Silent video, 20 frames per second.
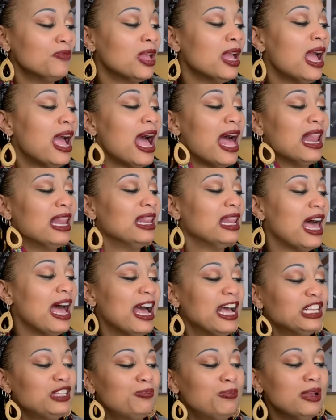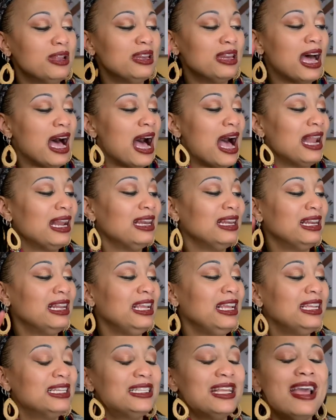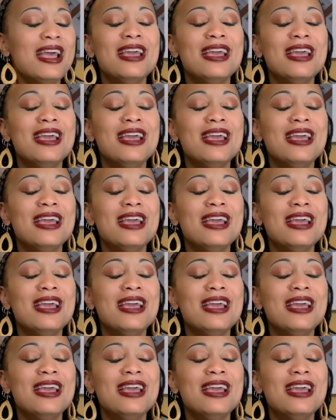And last but not least,